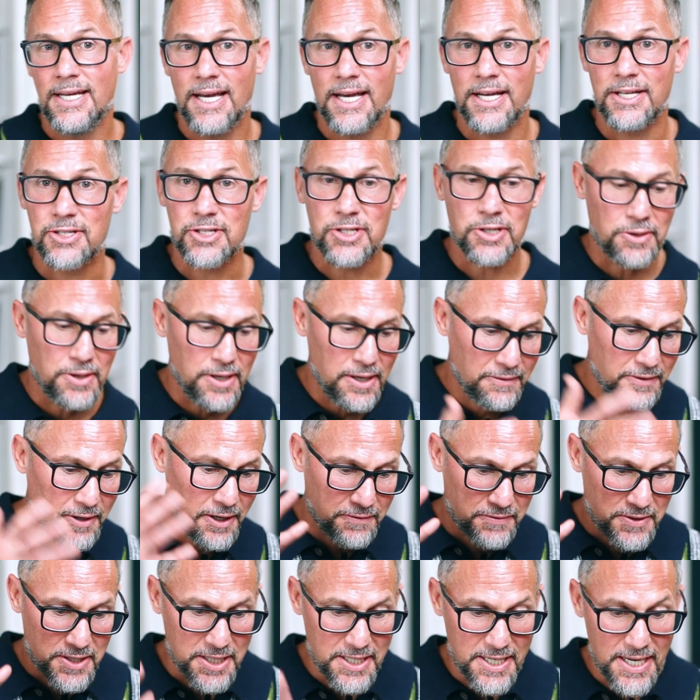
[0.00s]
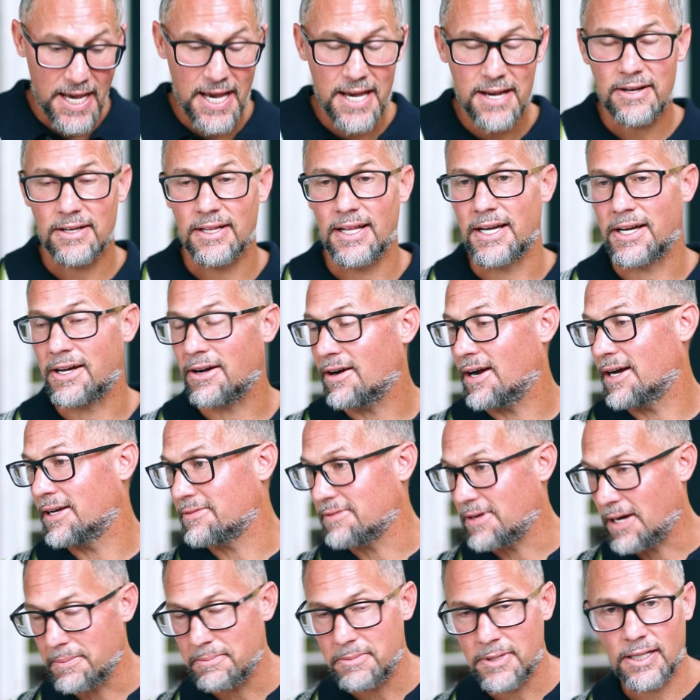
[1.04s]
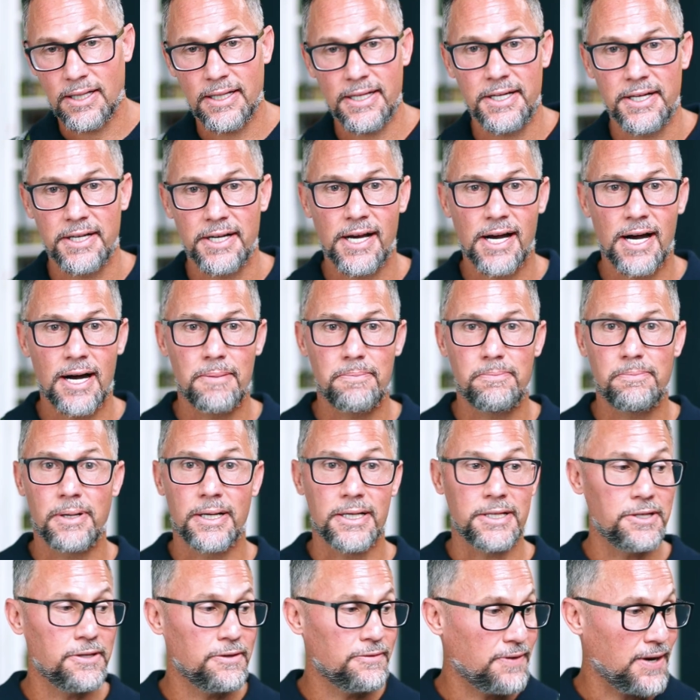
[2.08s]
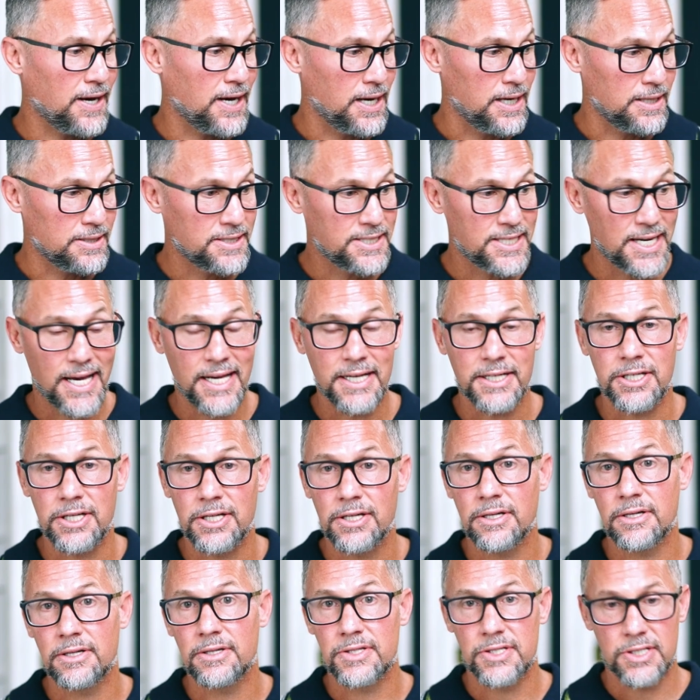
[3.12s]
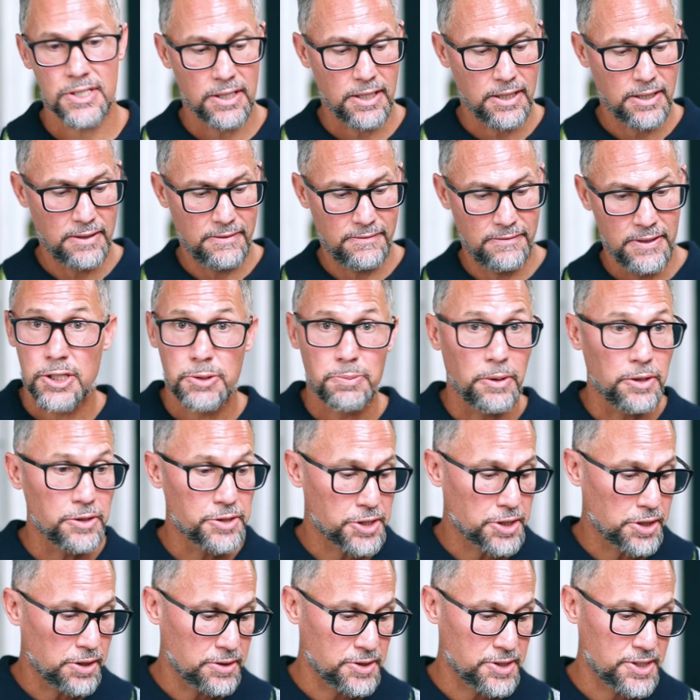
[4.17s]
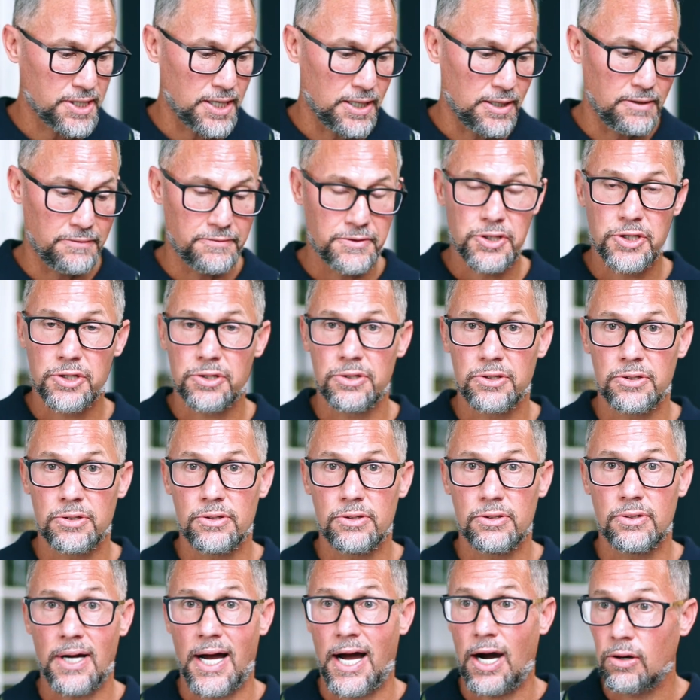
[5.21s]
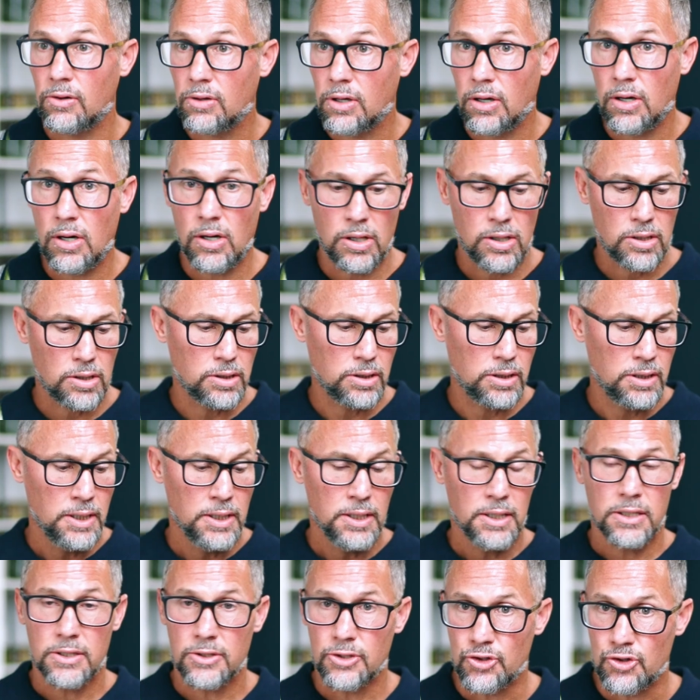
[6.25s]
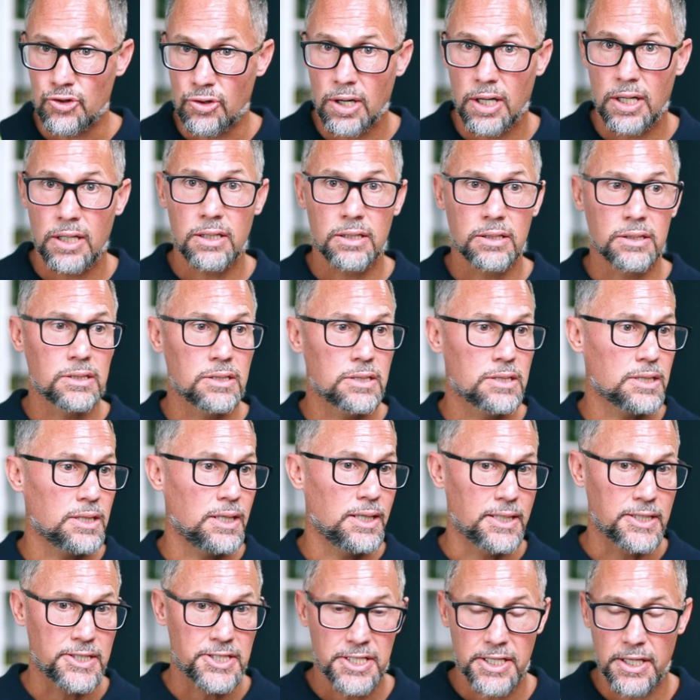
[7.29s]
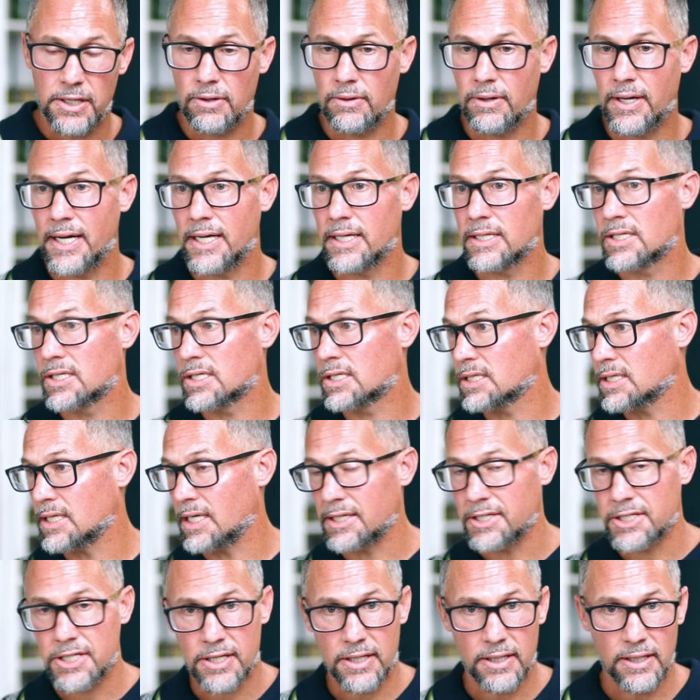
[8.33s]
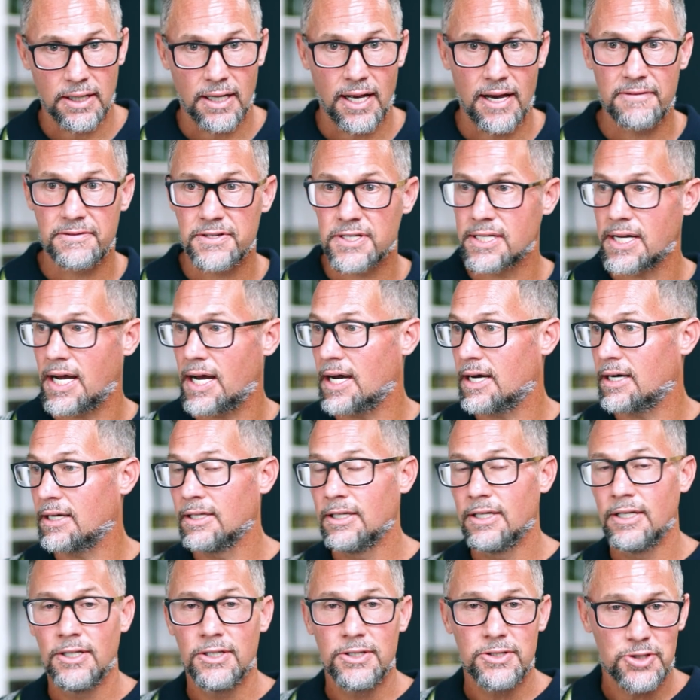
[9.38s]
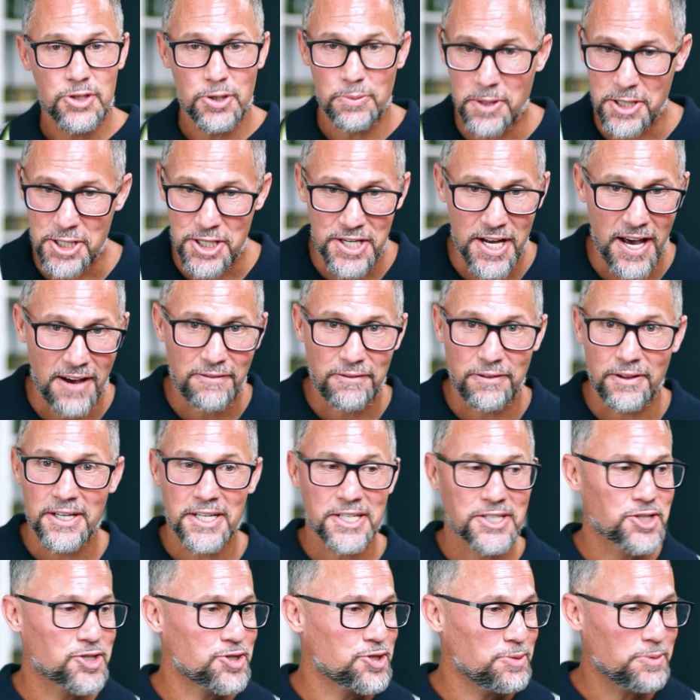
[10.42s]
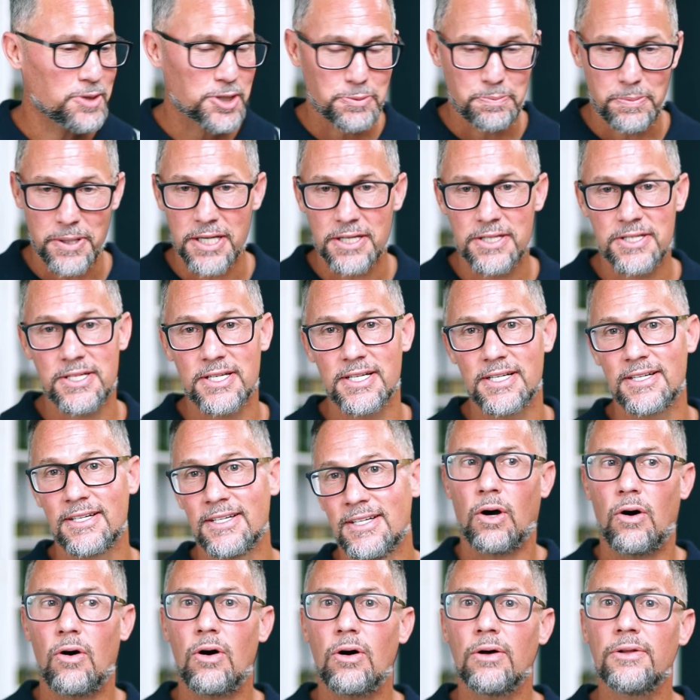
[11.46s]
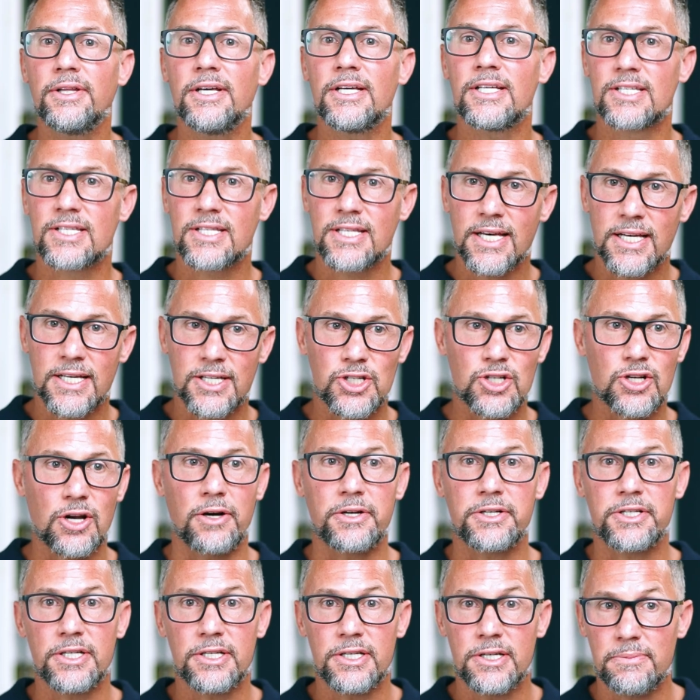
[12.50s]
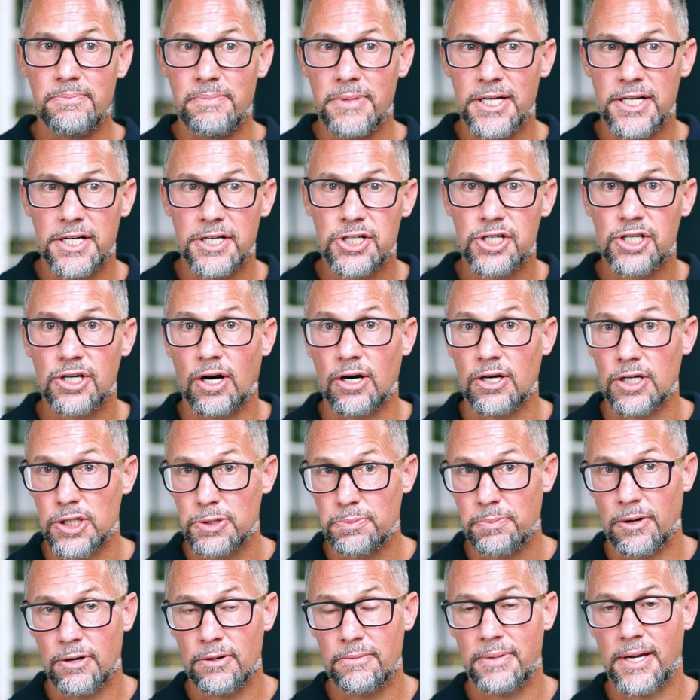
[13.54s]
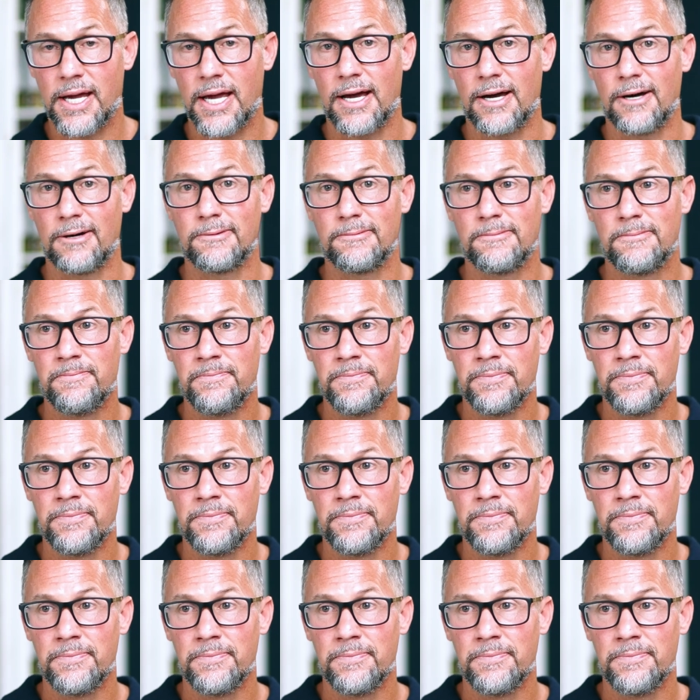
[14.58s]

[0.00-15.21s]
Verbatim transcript: And so even if today you're like, all right, I'm cleaning up, but you've had 10 years of exposing yourself to alcohol, drugs, uh, cigarettes, sedentary lifestyle, too much Netflix, too much pizza, all these things start to diminish our sperm count.